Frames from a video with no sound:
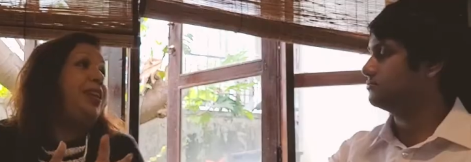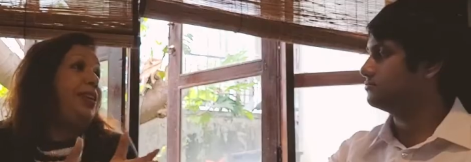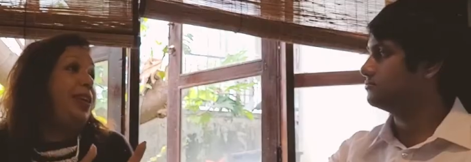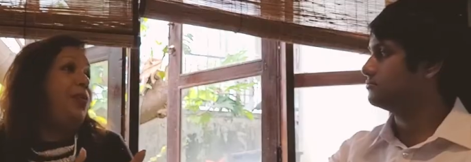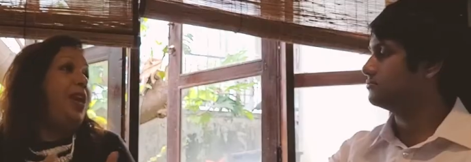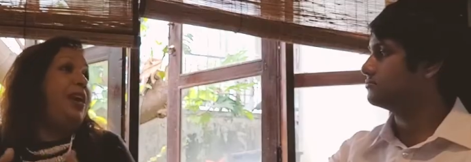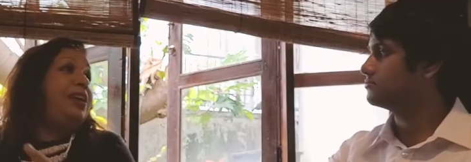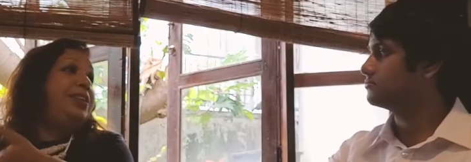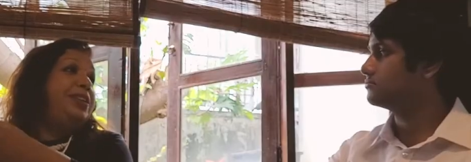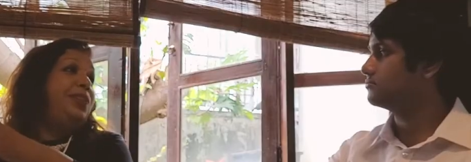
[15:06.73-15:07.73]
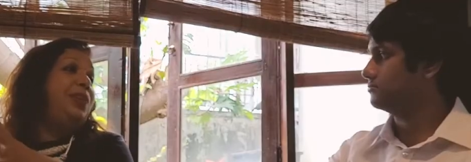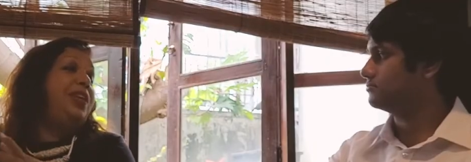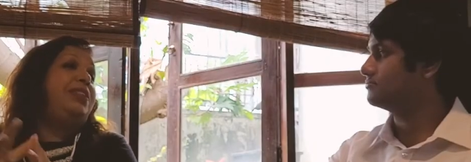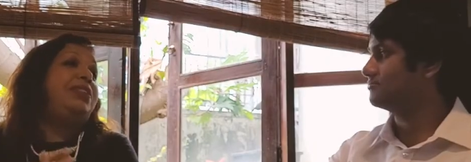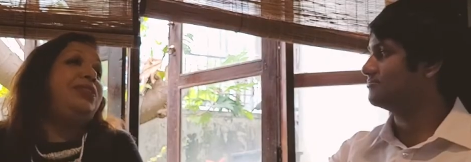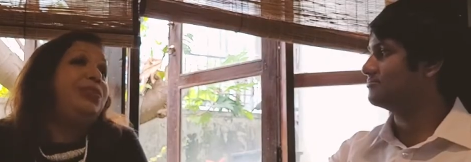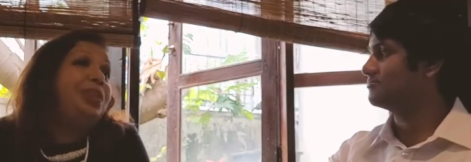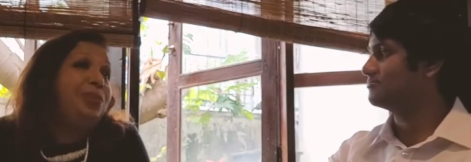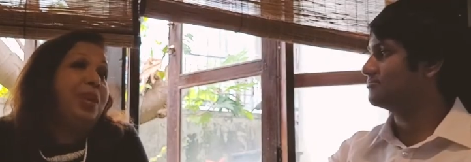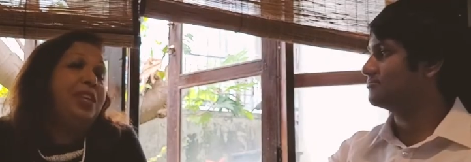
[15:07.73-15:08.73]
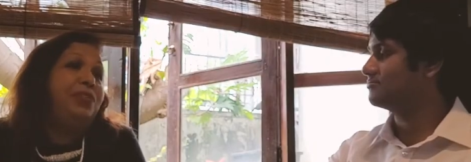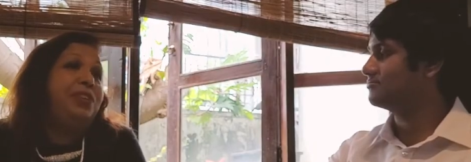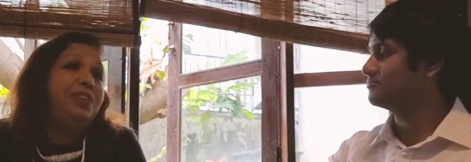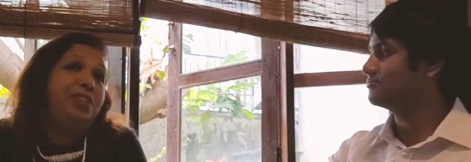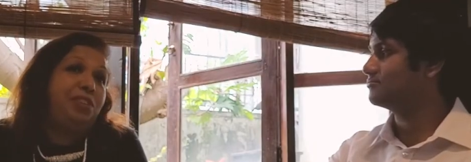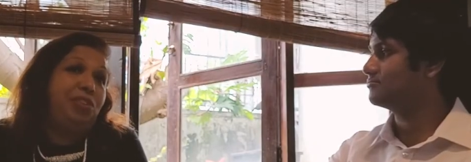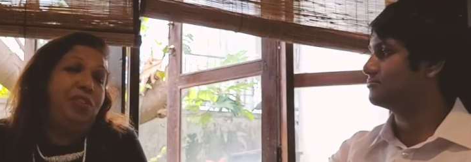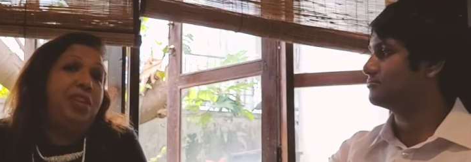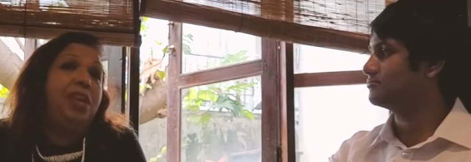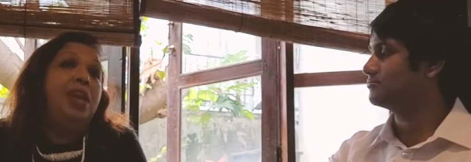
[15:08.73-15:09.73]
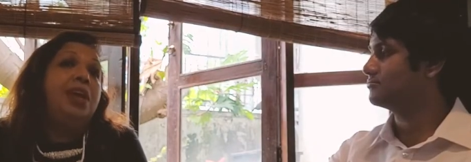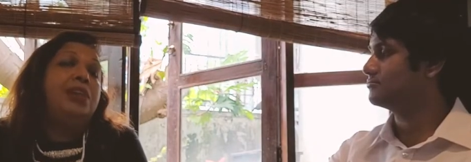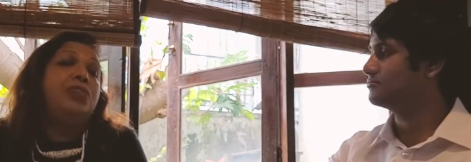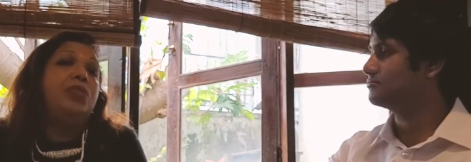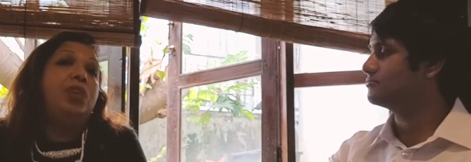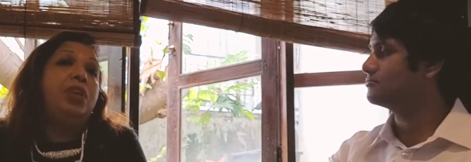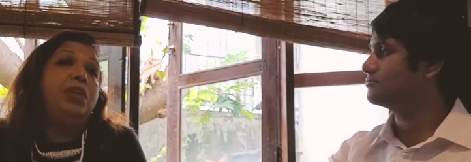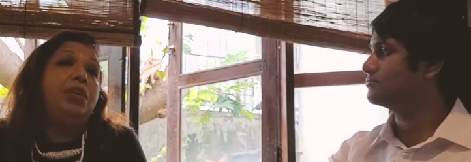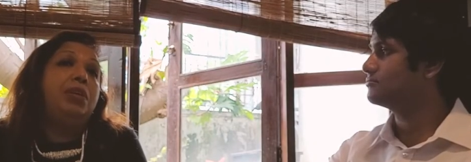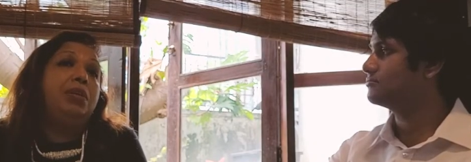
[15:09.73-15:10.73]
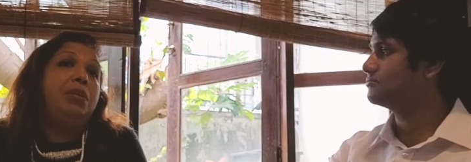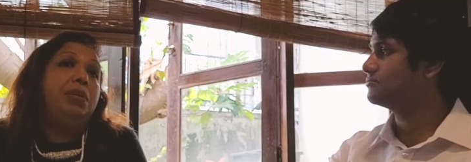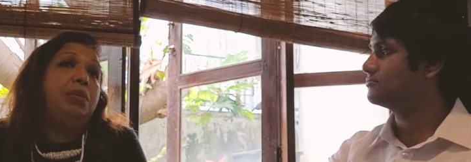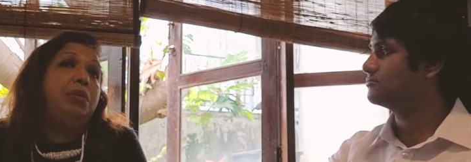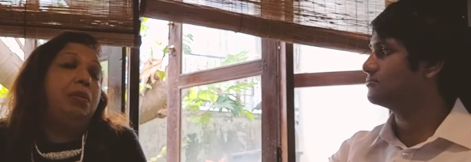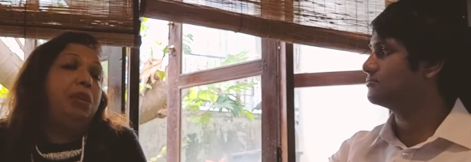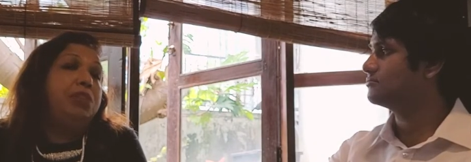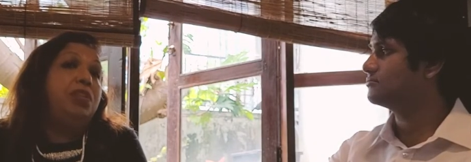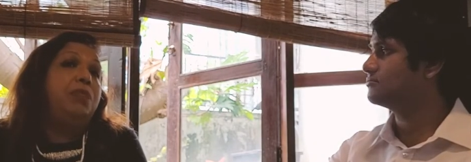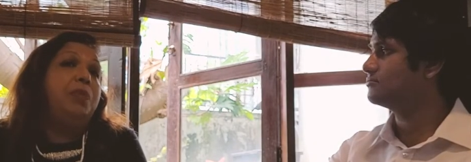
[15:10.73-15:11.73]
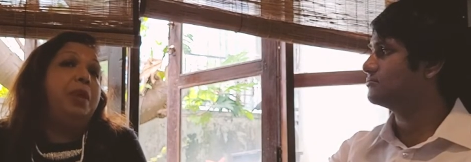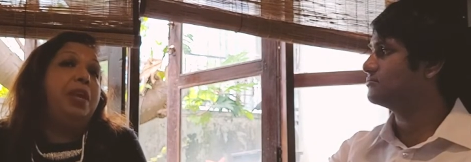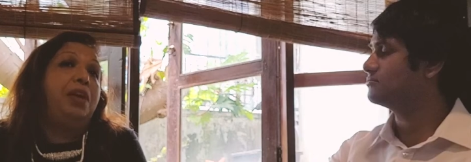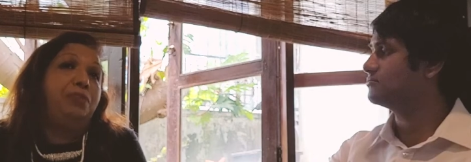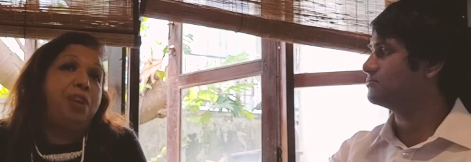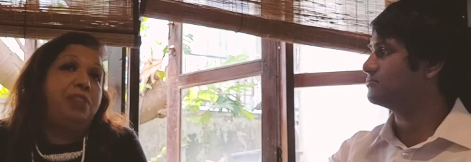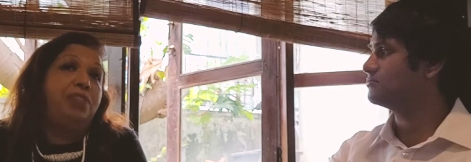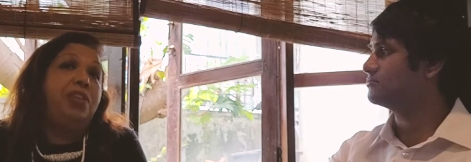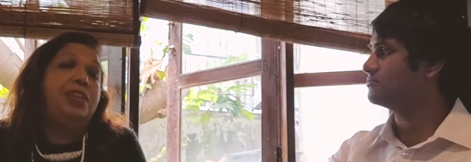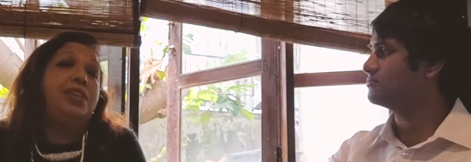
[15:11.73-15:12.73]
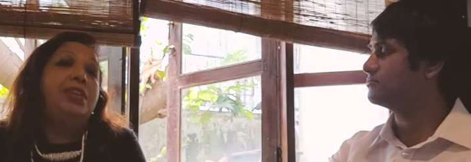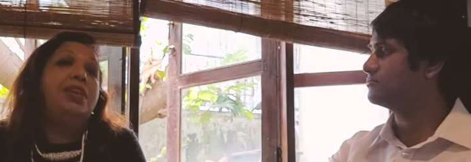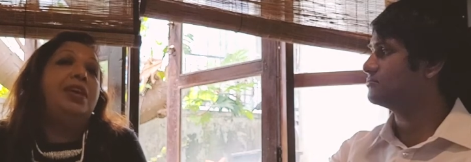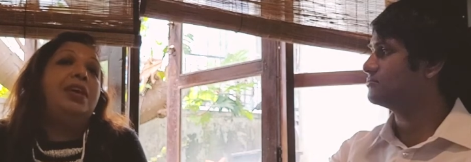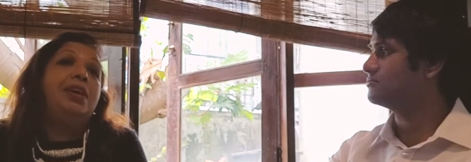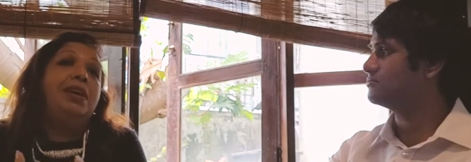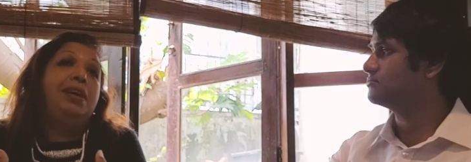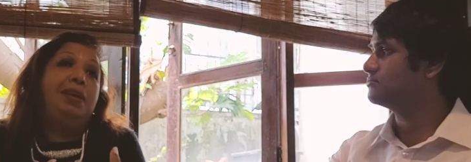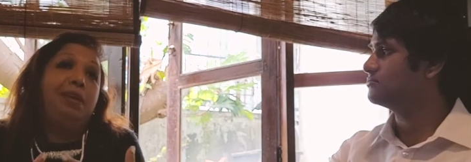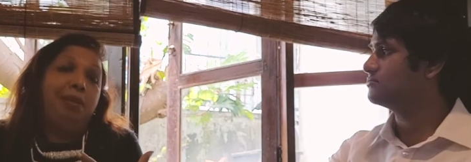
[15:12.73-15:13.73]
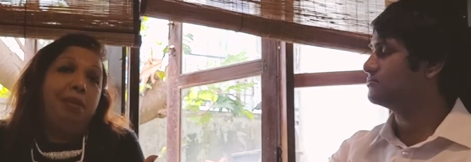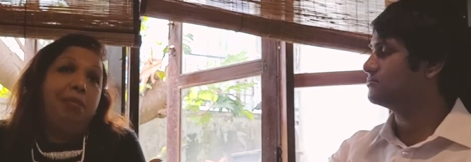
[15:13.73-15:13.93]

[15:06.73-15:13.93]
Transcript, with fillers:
Speaker 1: here we are continuing it to the twenty-first century. So it, uh, lots of women are frustrated uh,